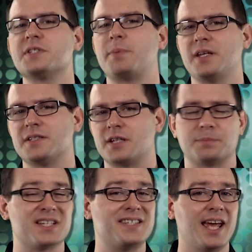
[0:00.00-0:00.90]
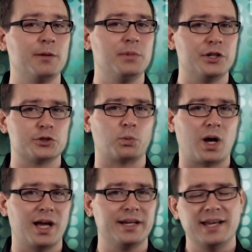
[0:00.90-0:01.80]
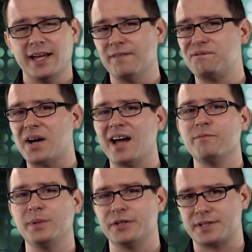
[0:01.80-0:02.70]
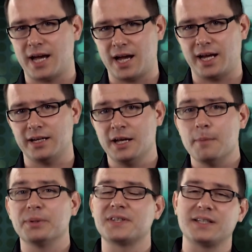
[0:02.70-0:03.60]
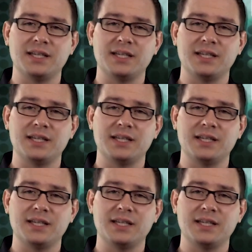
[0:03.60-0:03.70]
spaces up to 10 meters wide and 5 meters high, but the